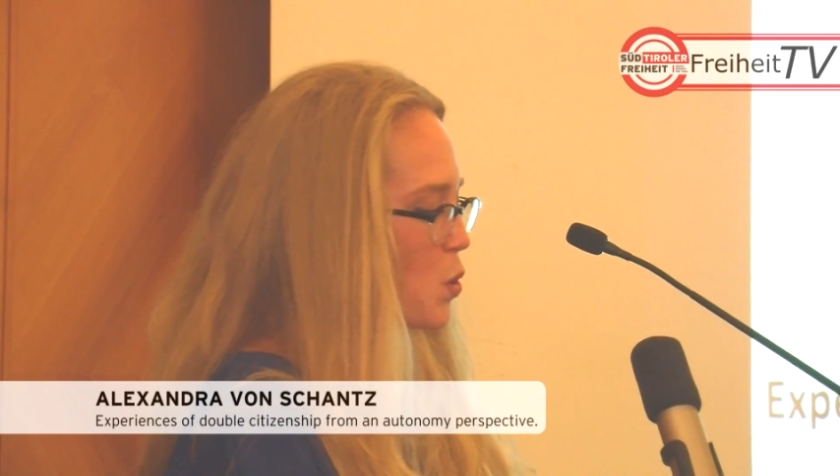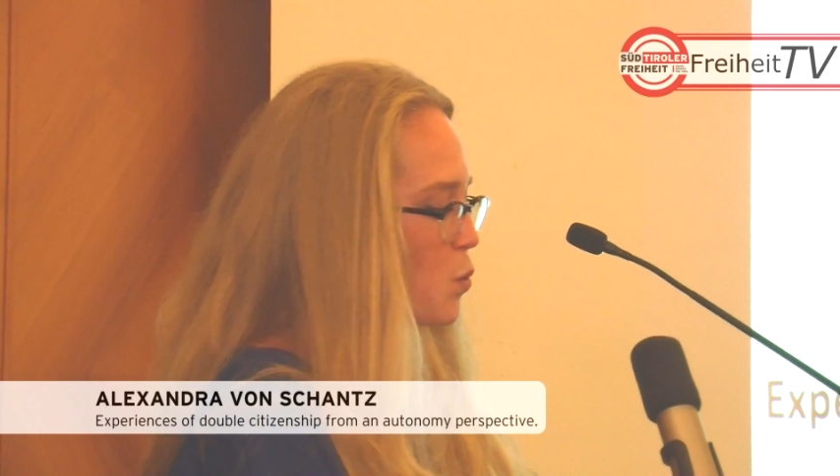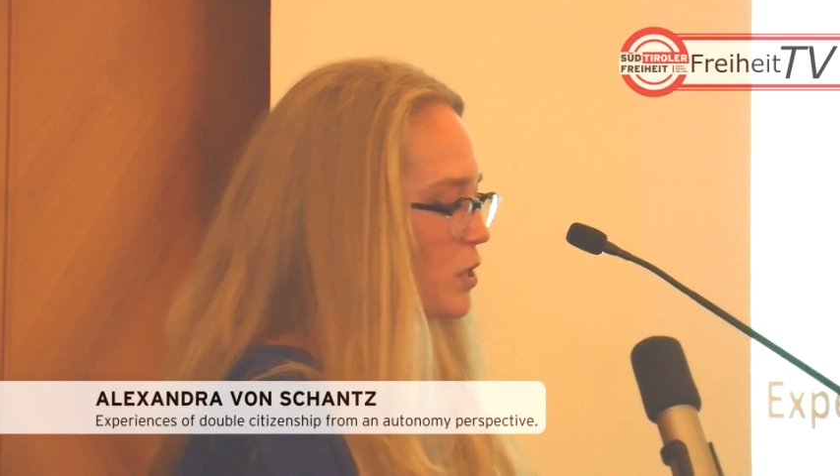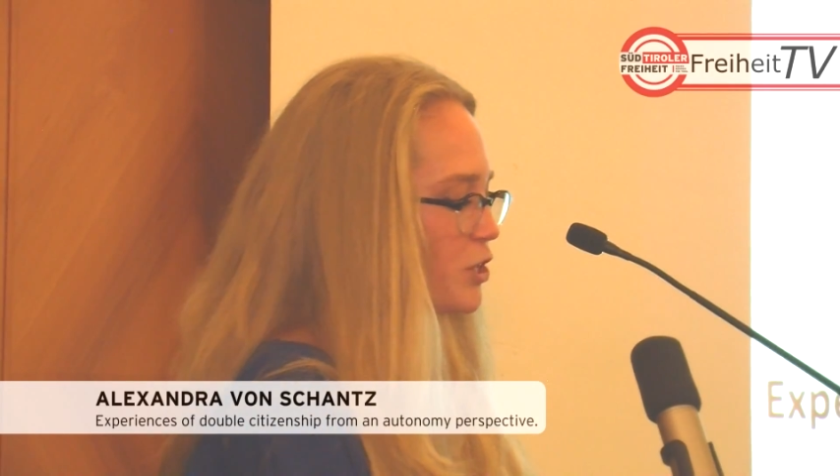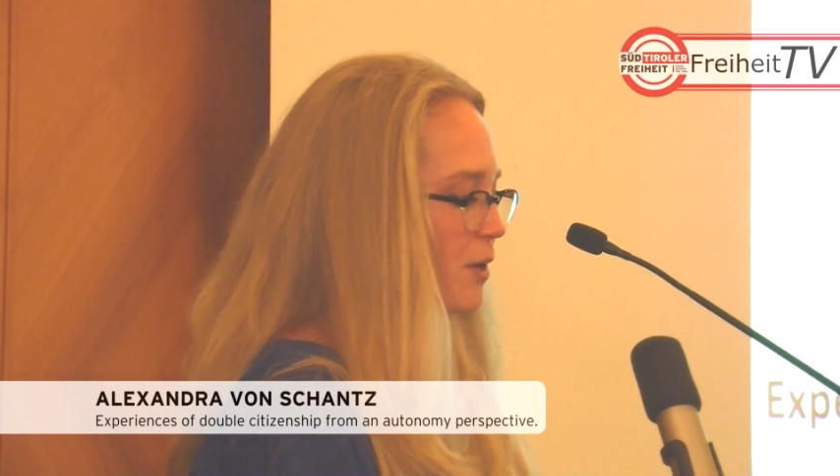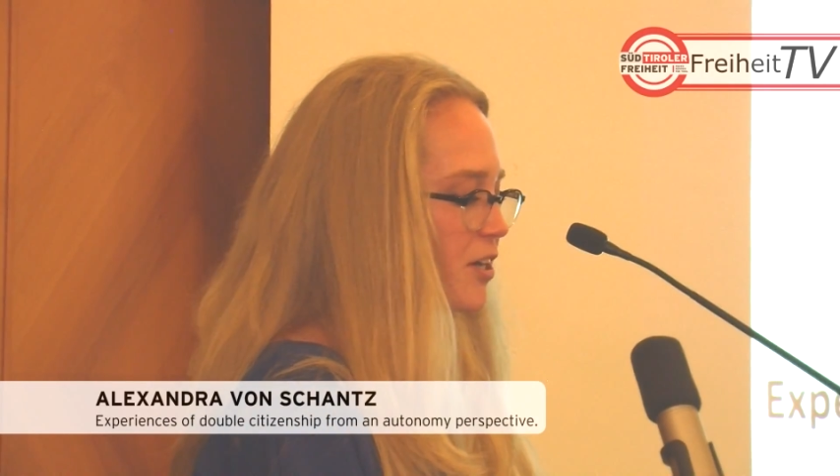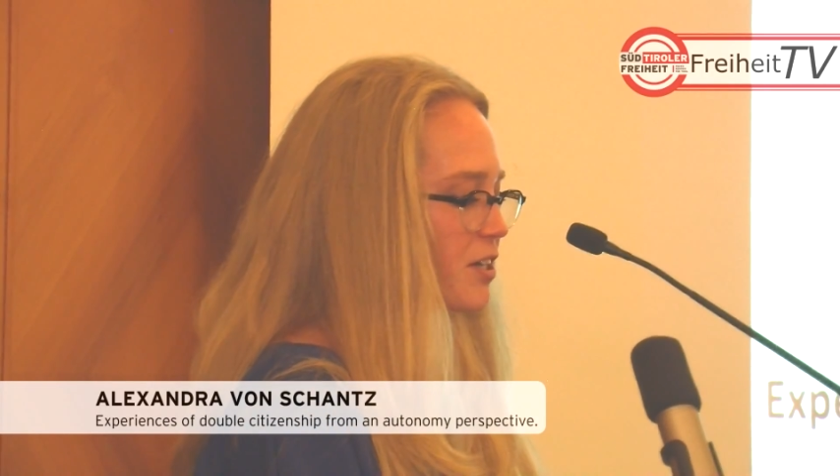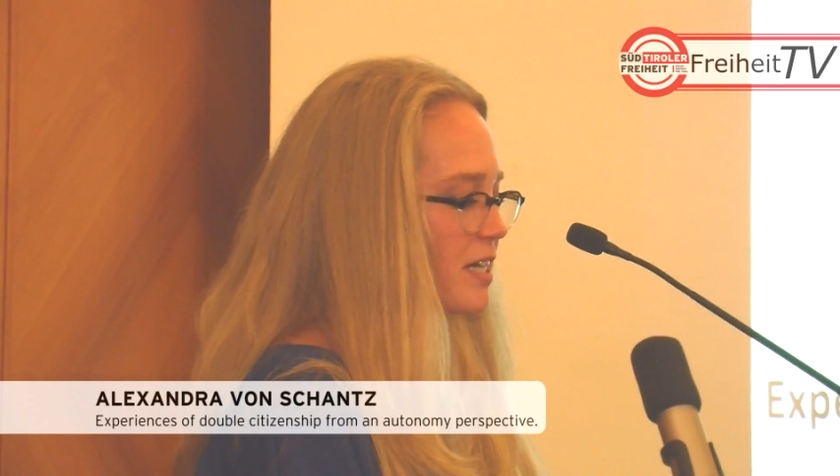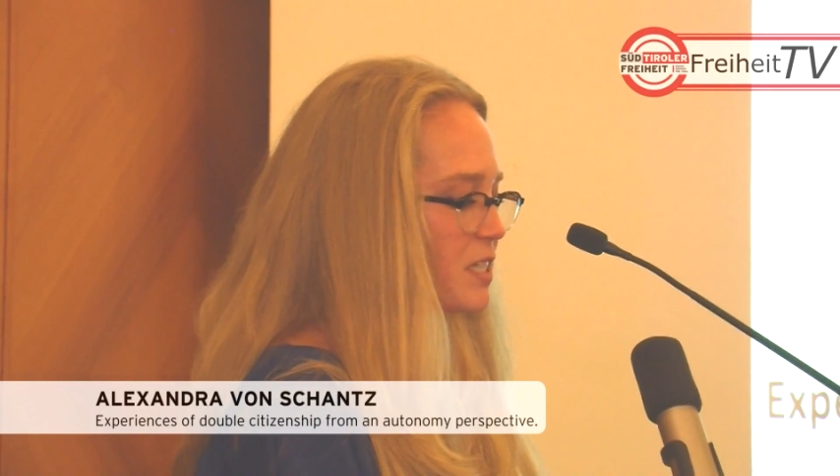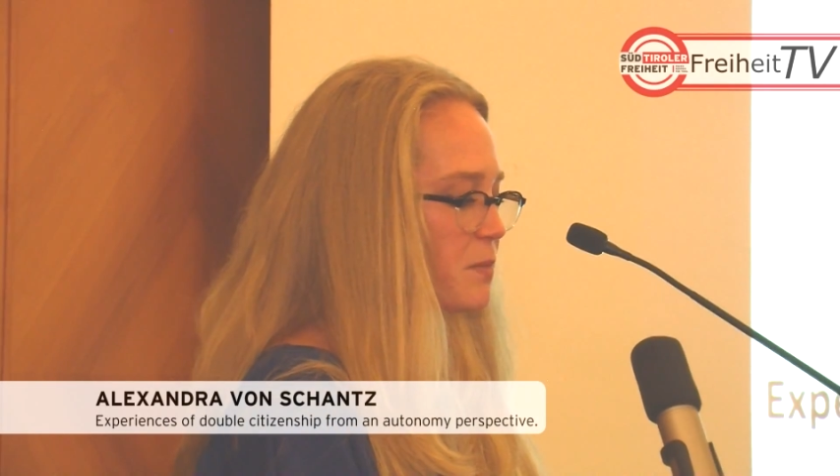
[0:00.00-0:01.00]
which
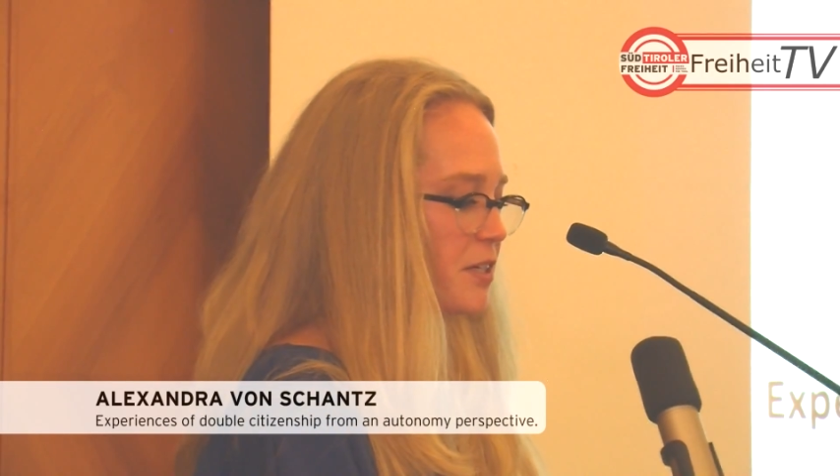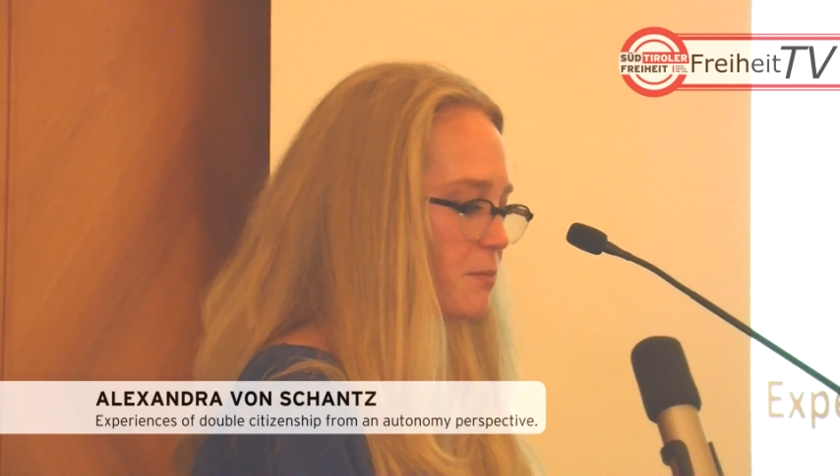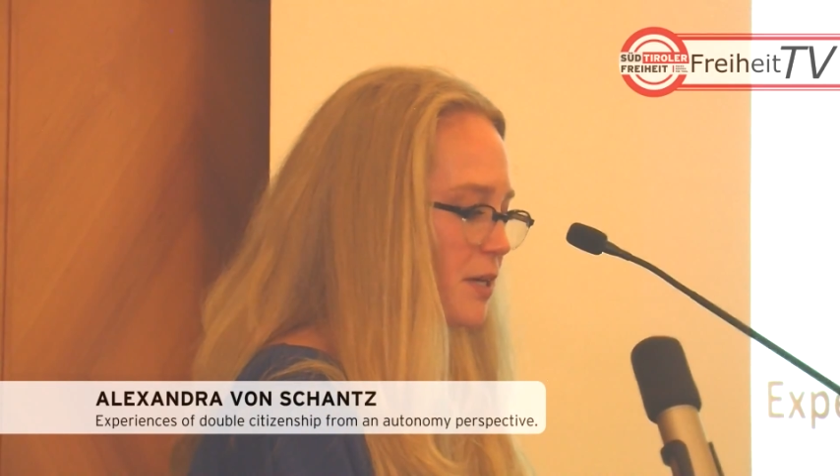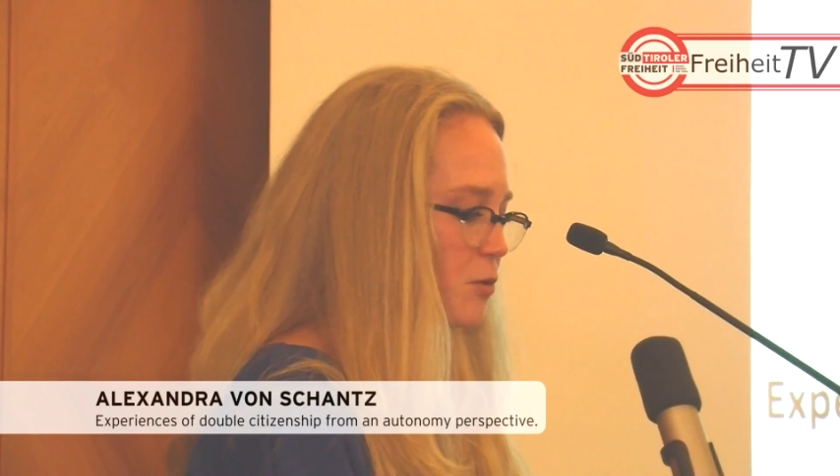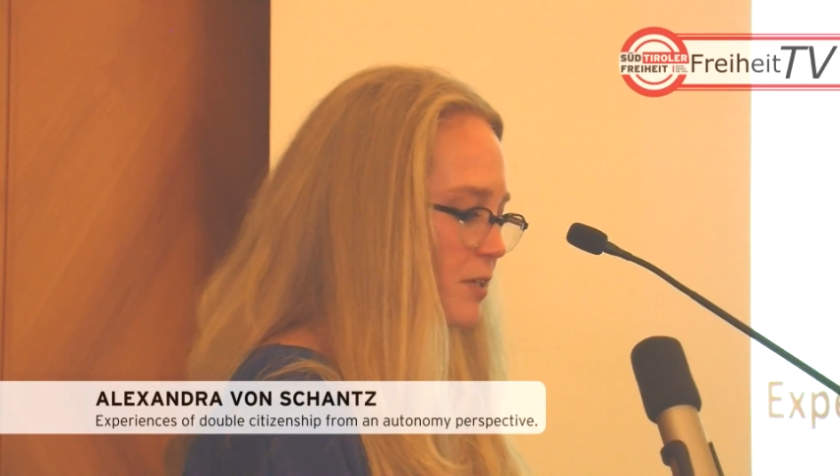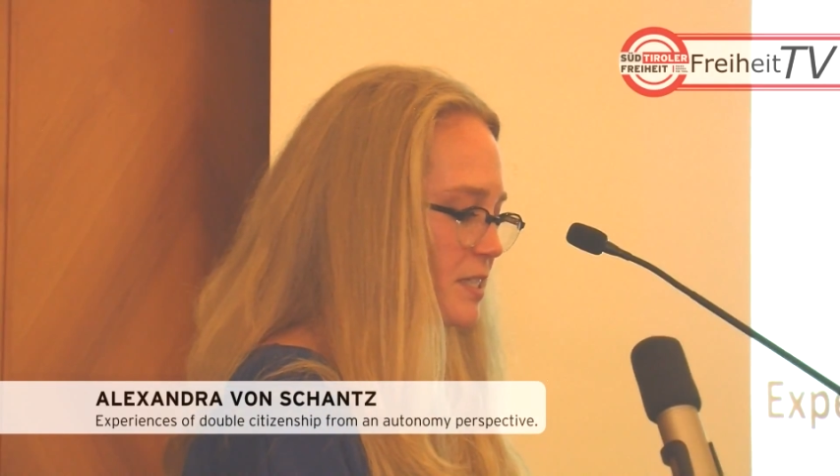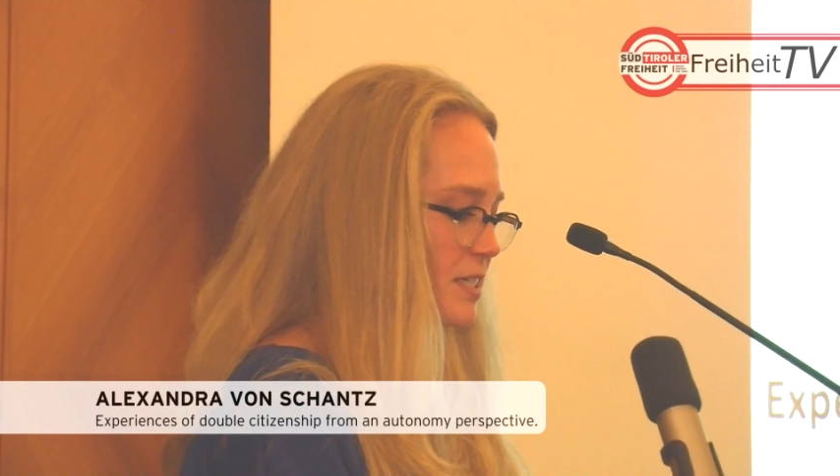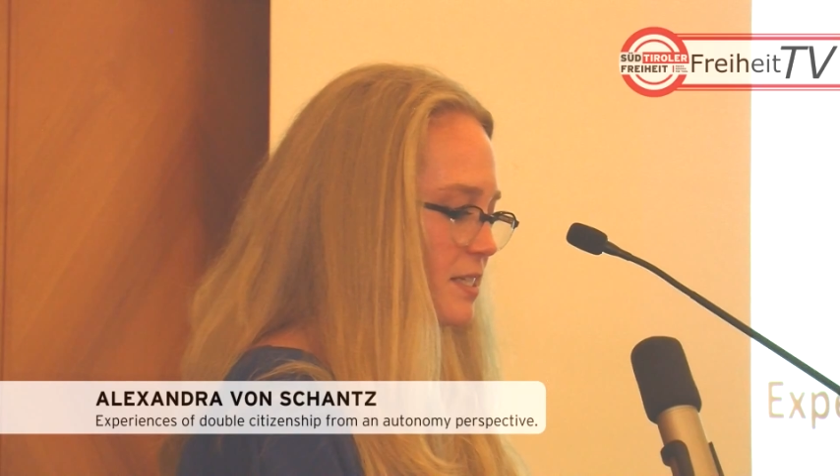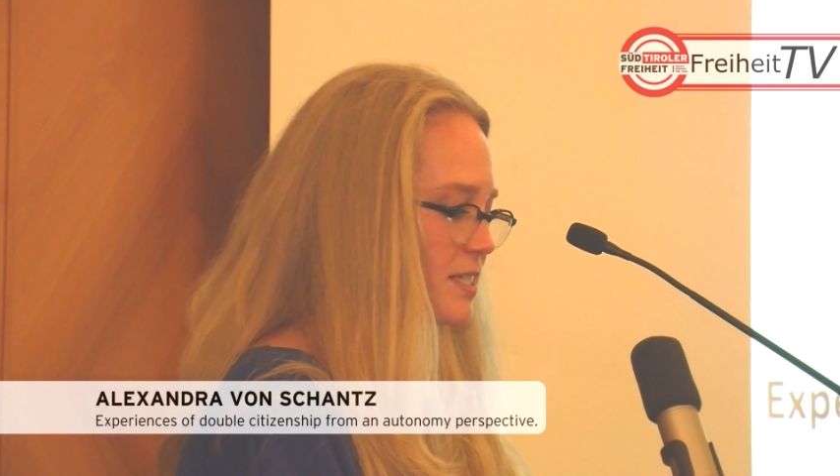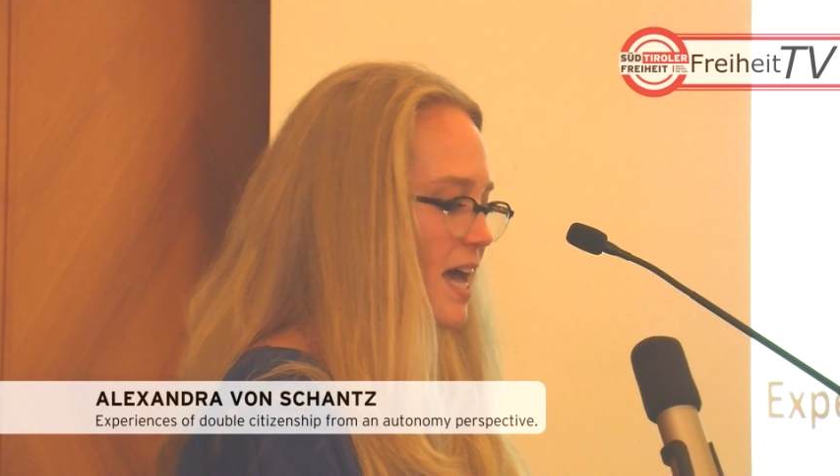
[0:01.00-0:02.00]
recognize minorities